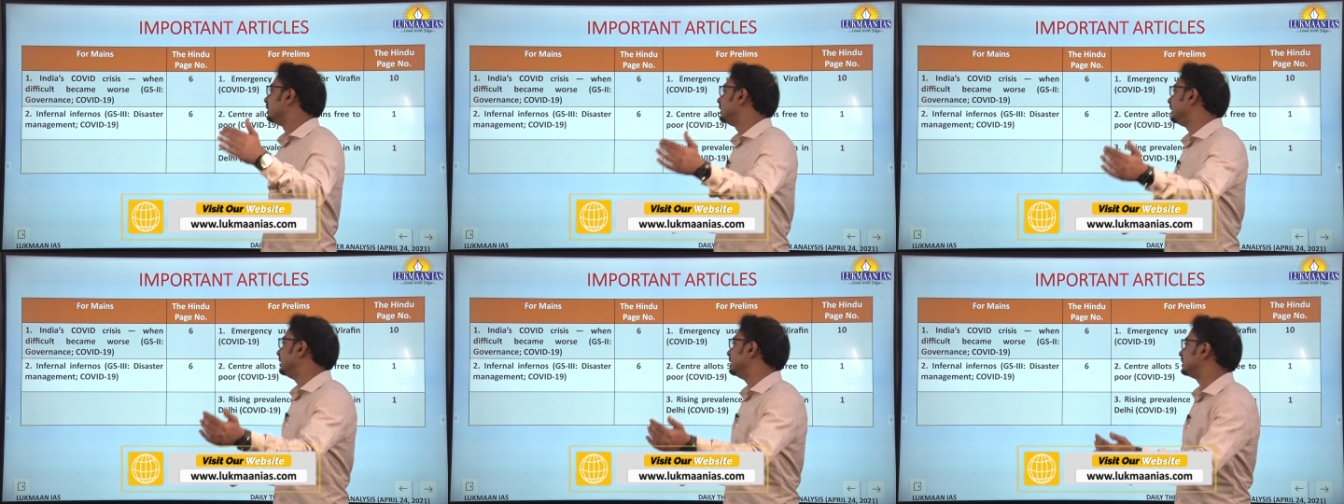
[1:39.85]

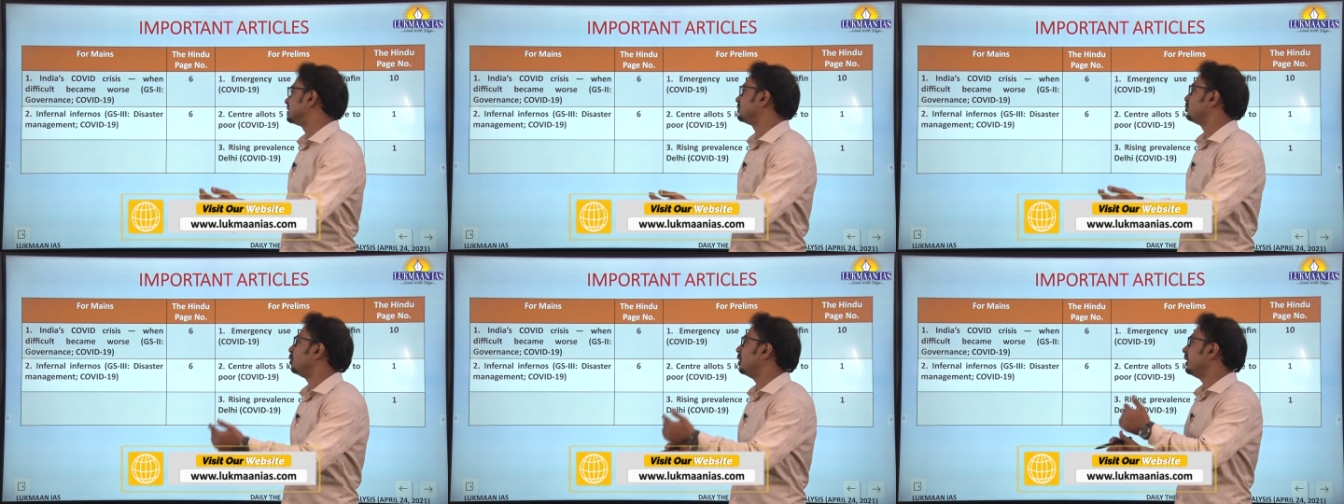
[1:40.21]

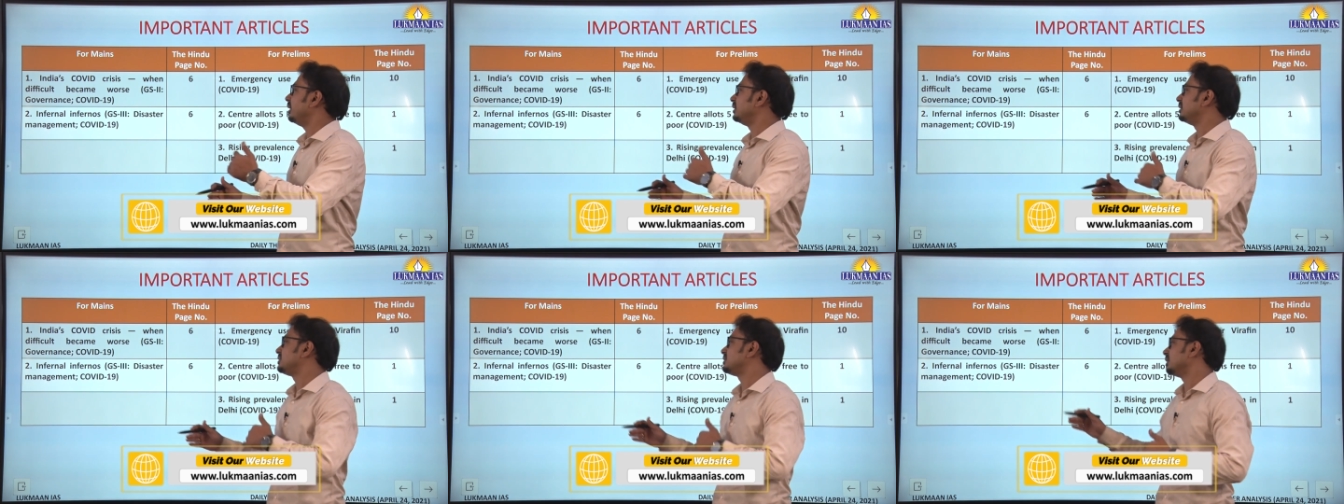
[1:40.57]
These
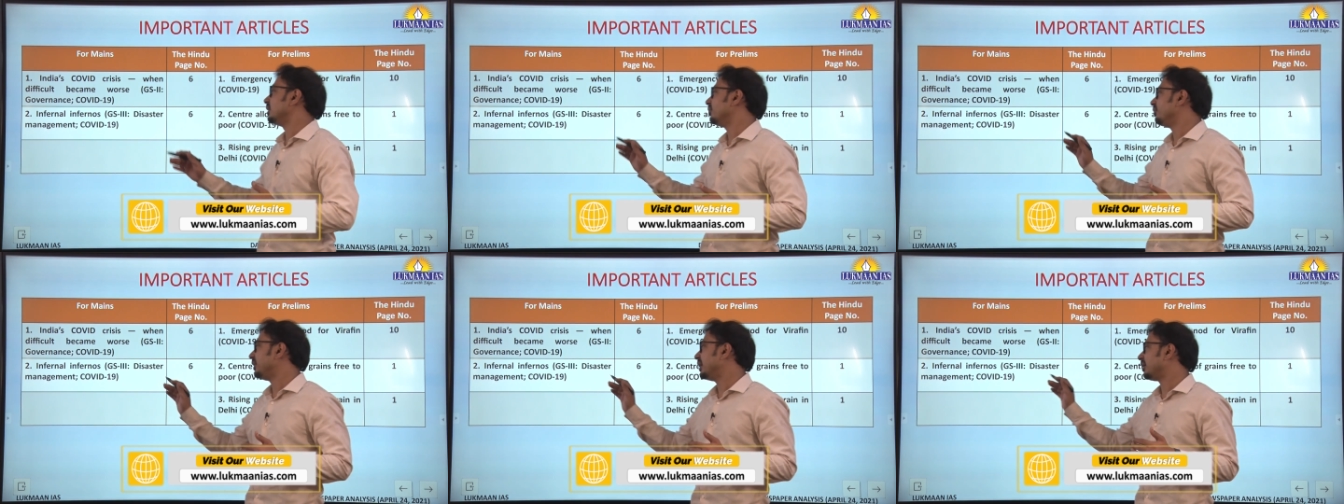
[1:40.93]
points
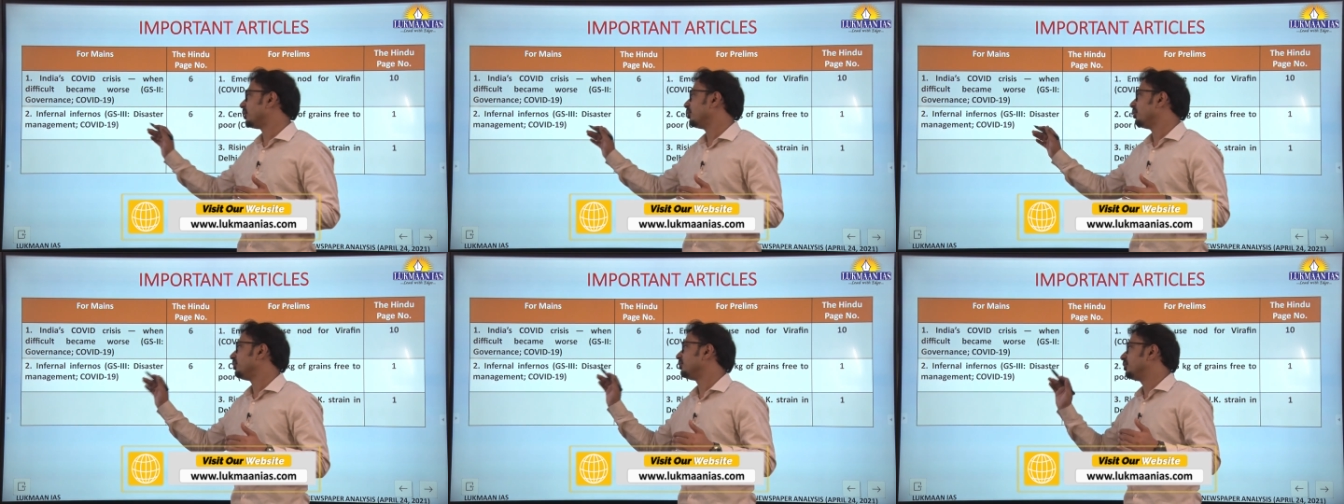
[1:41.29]
uh, we are
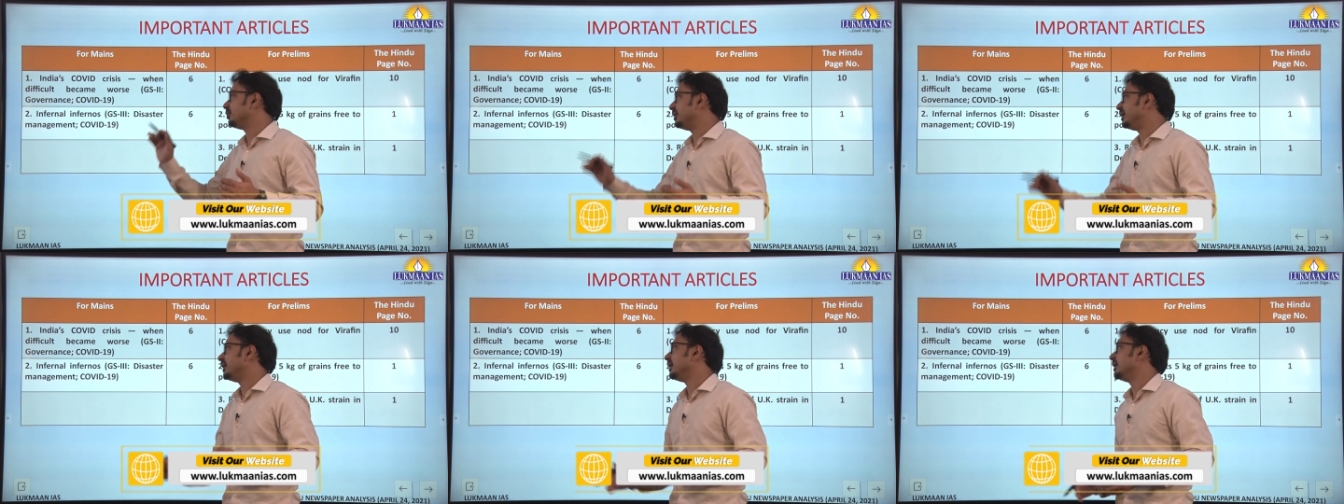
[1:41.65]
going to
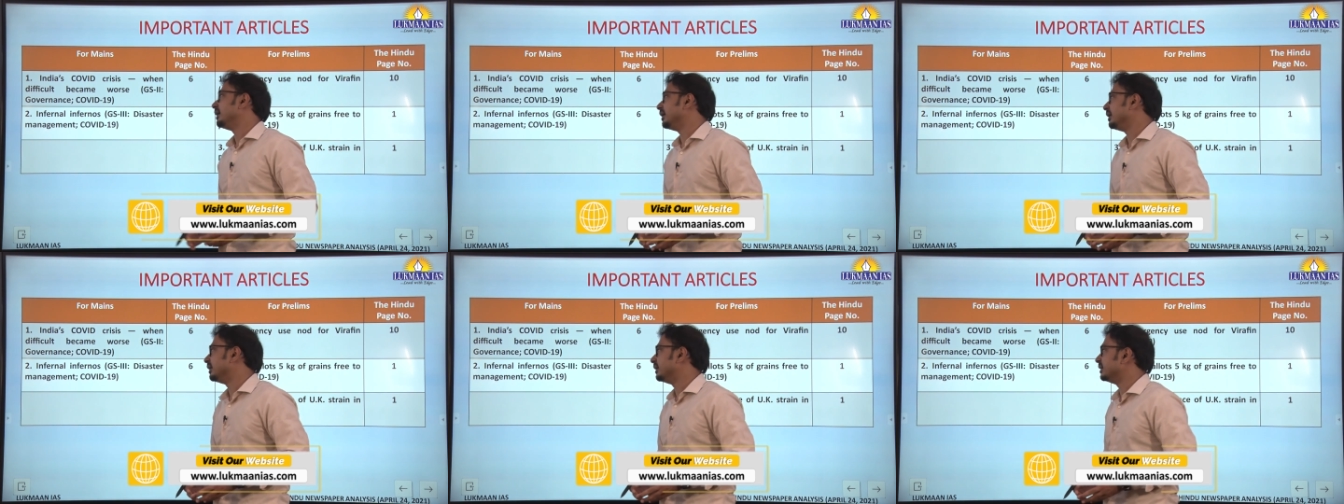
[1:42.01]
deal
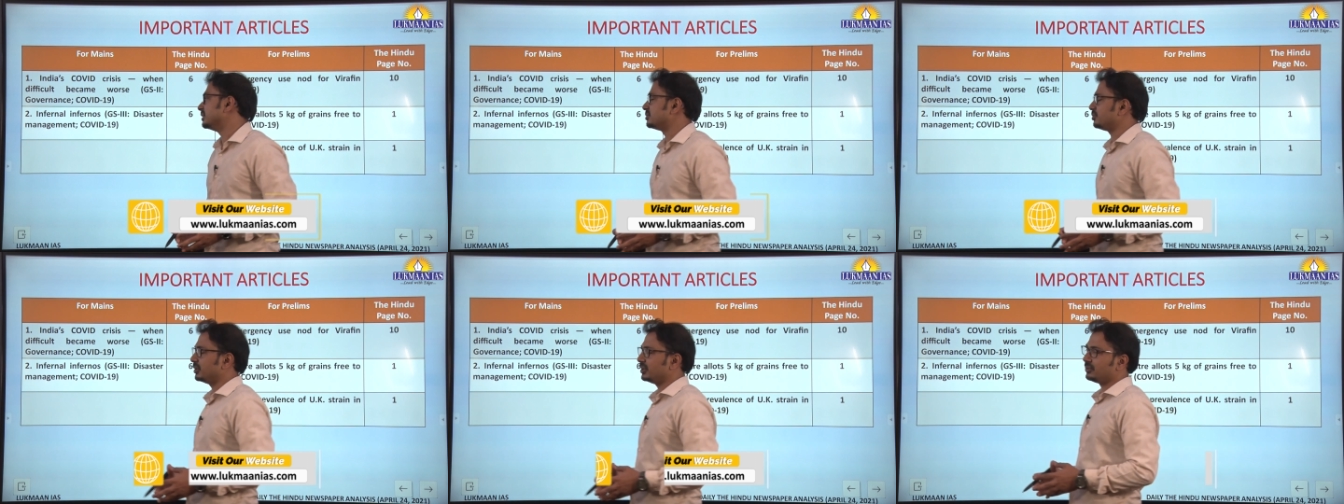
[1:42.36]
in
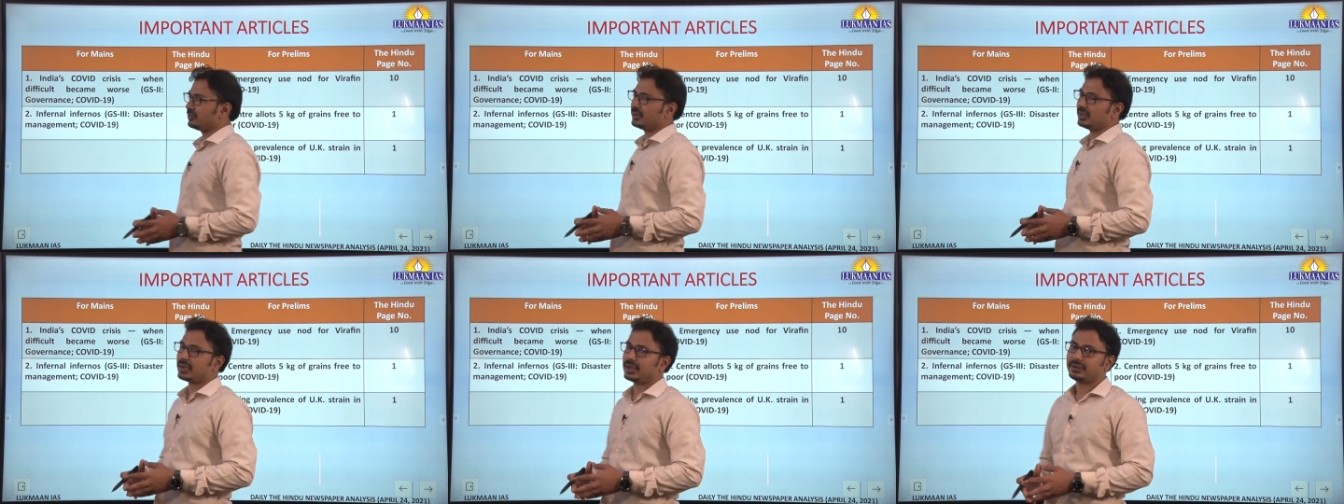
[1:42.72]
this
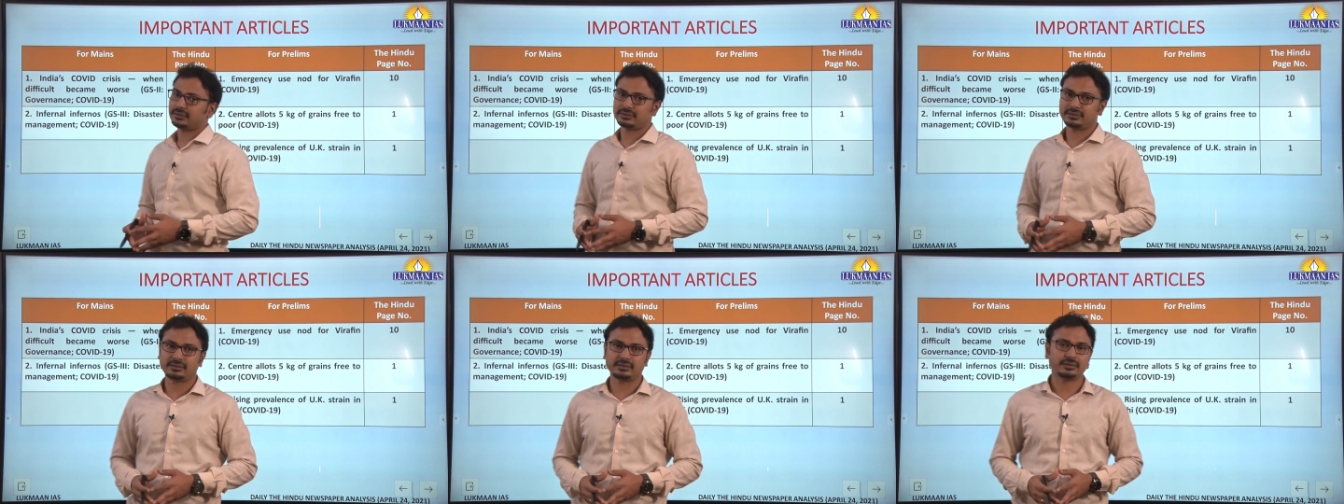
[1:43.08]
particular
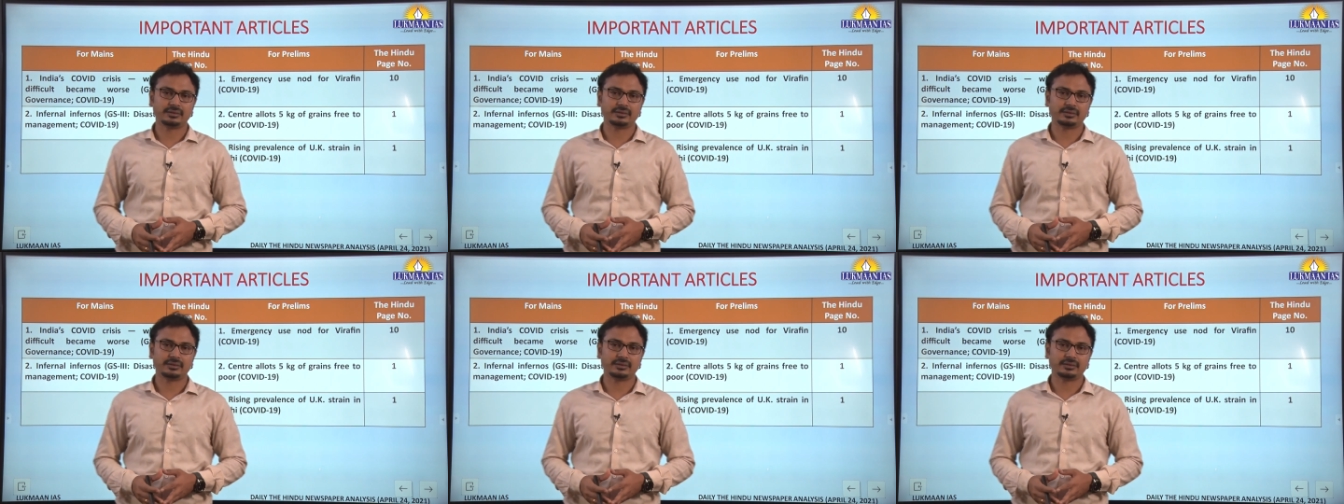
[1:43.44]
act.